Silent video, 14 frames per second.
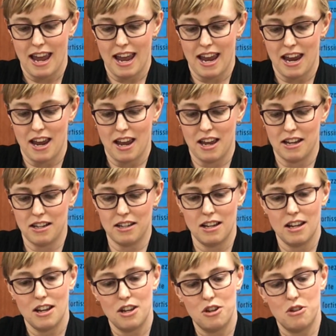and
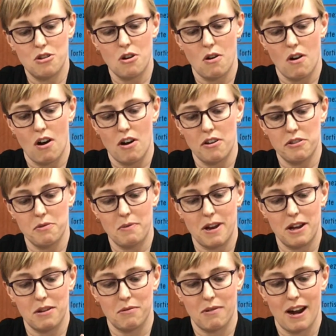you go all the
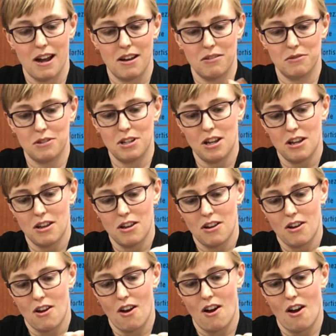way around
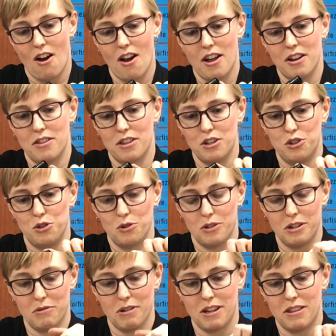on the
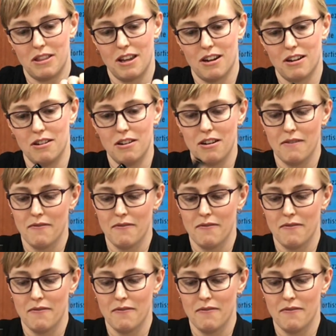joint right there.